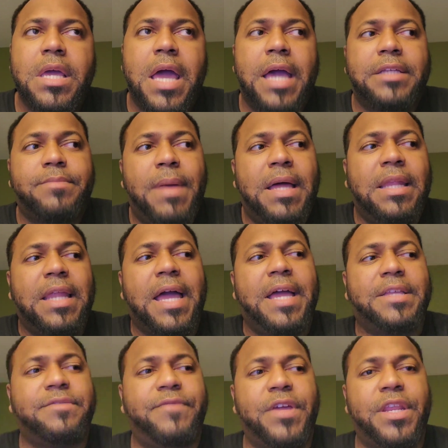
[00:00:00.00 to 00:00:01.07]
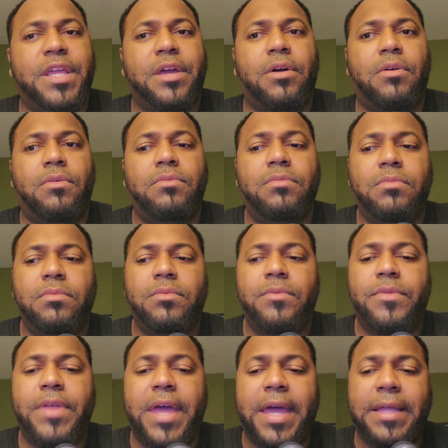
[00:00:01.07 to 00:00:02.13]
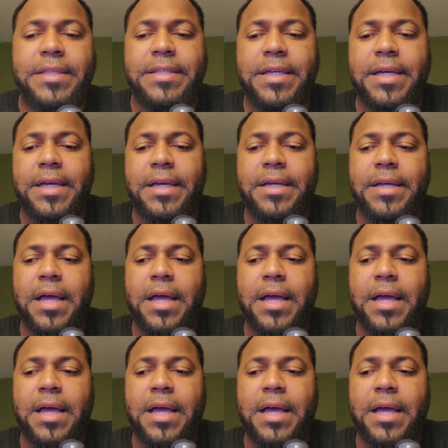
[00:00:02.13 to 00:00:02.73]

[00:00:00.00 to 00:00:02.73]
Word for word: As my last video that uh,